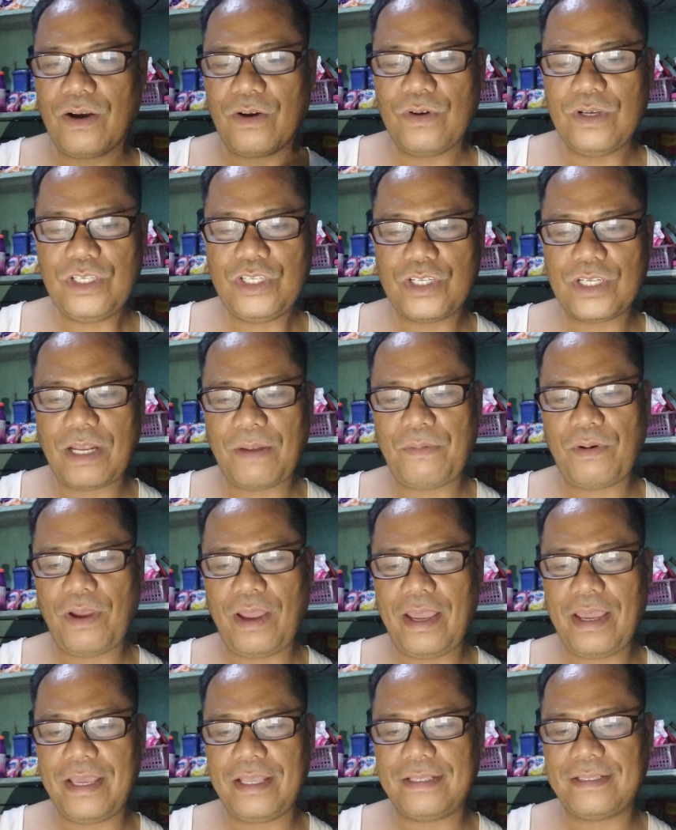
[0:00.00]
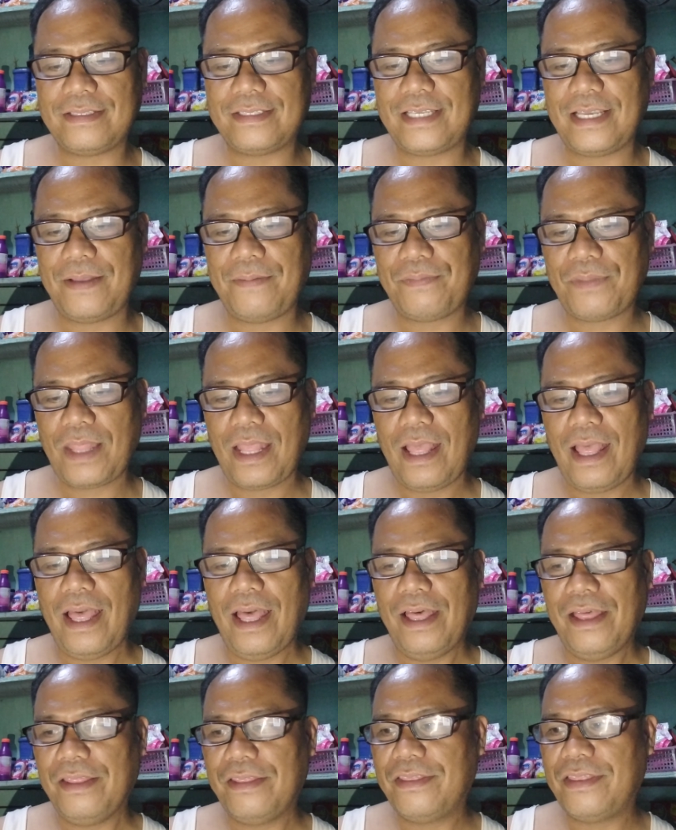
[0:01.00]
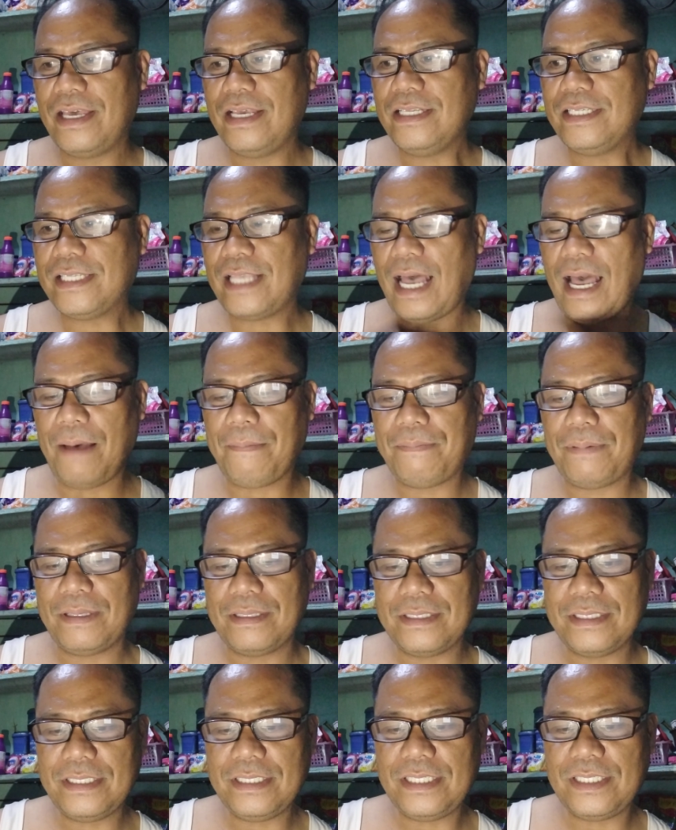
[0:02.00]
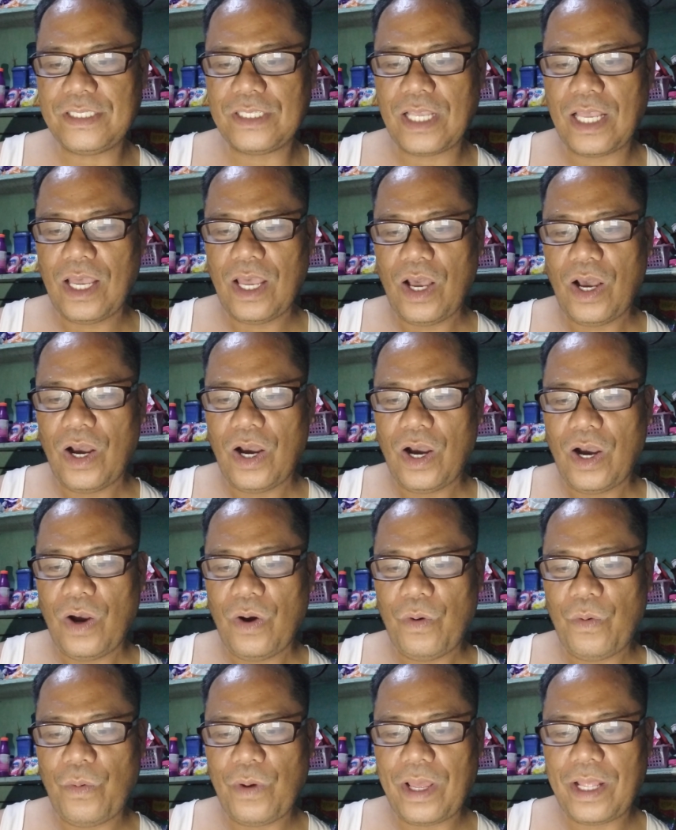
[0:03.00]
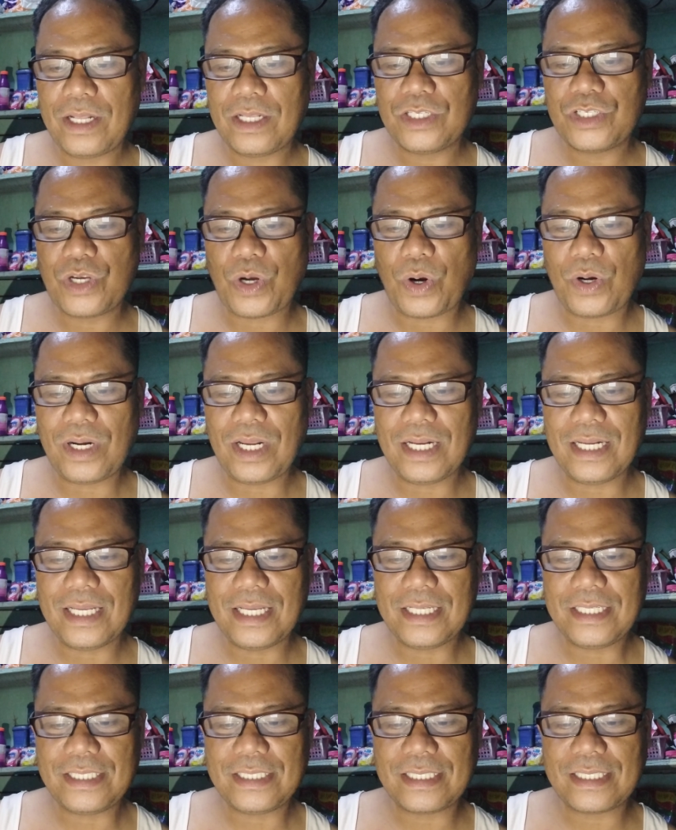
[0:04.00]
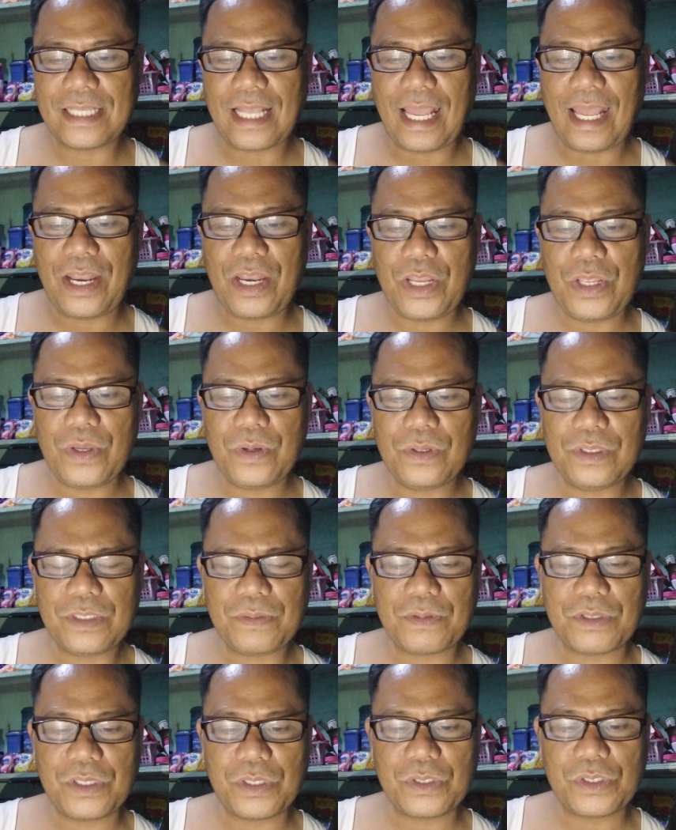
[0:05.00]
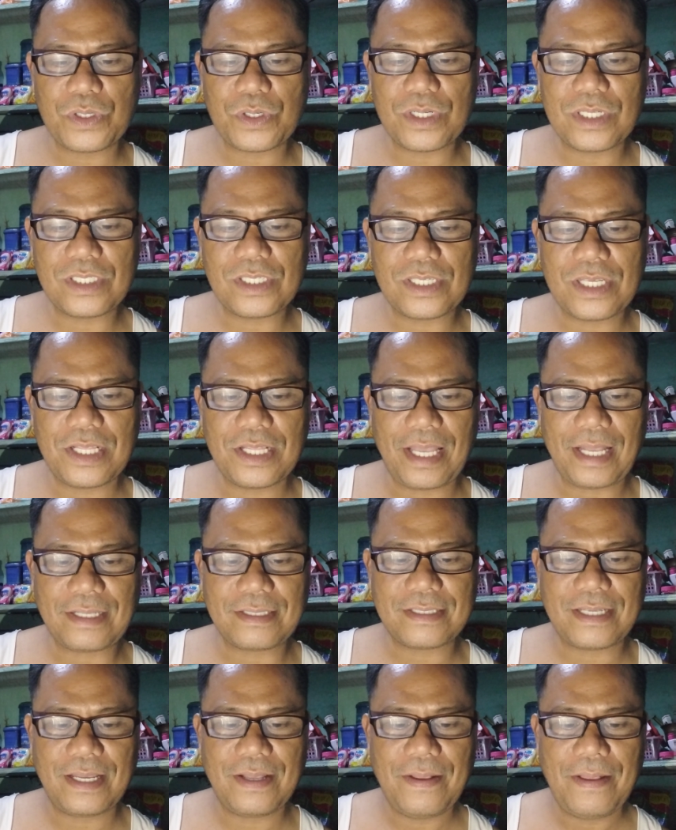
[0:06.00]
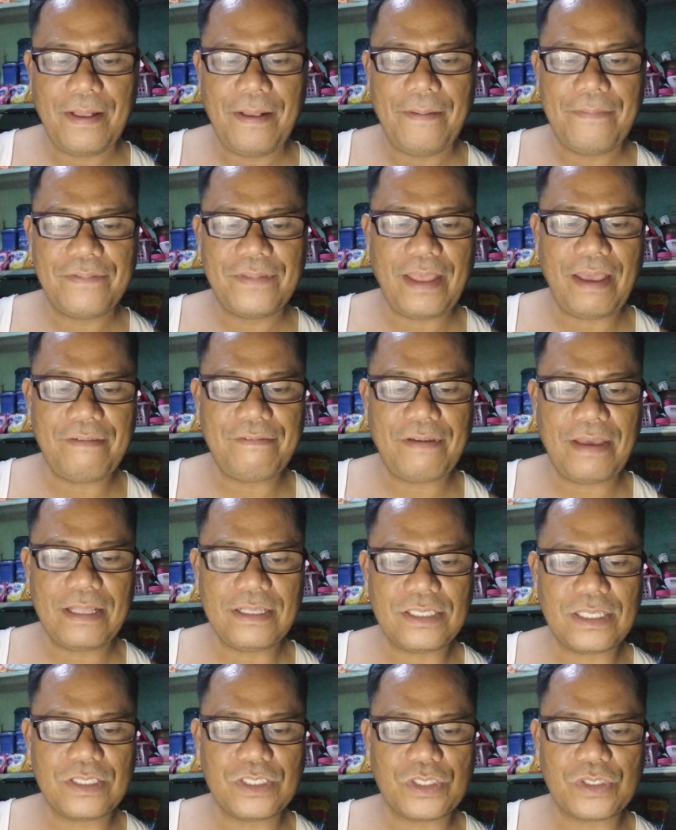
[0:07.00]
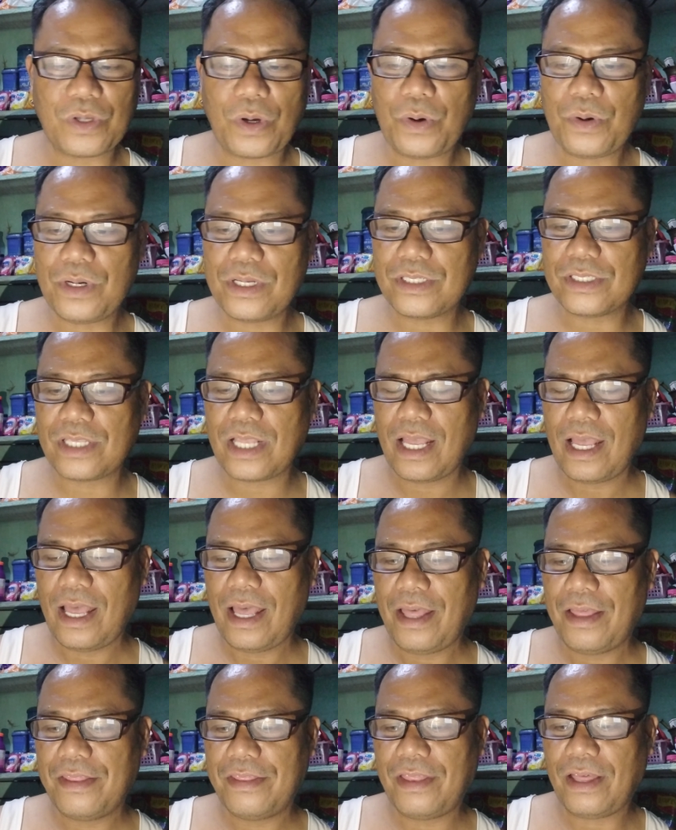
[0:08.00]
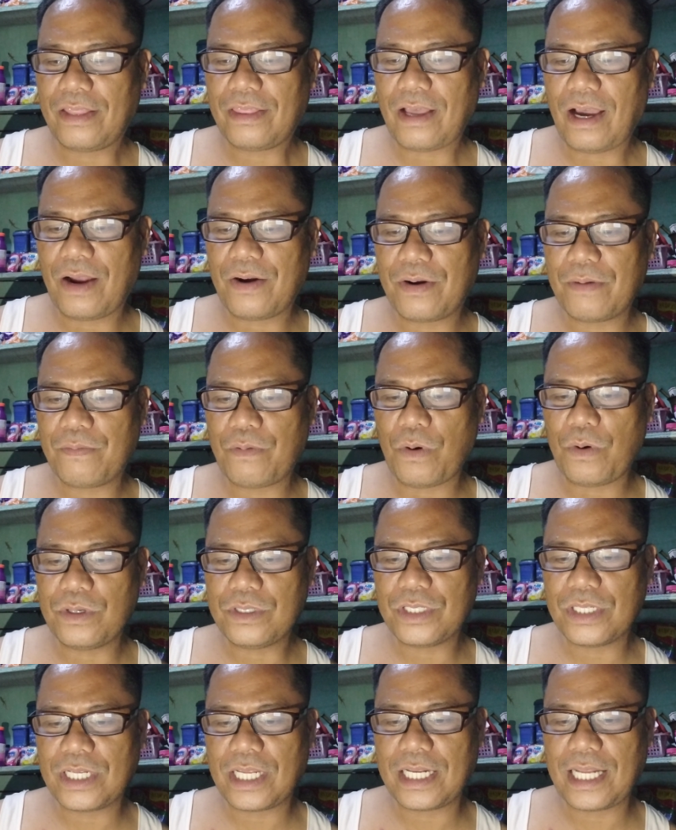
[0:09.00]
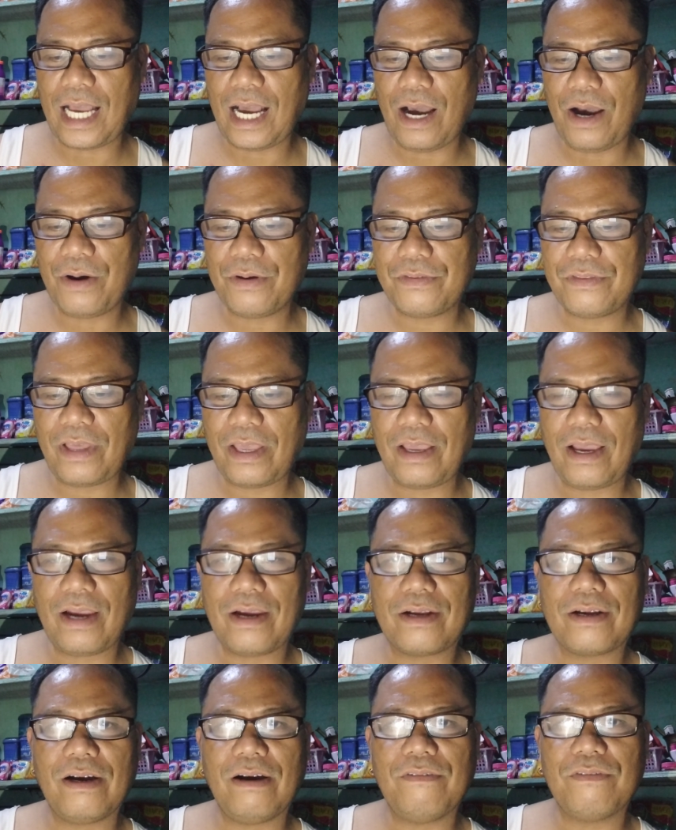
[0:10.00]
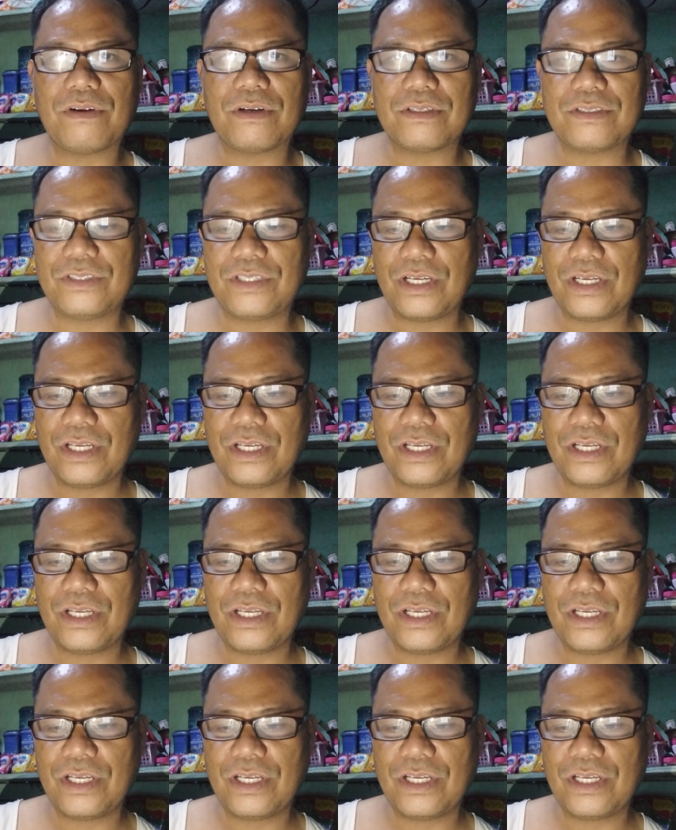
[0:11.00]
Question number 8. This happens when journalists and news producers select the events and stories that are reported and how they are covered.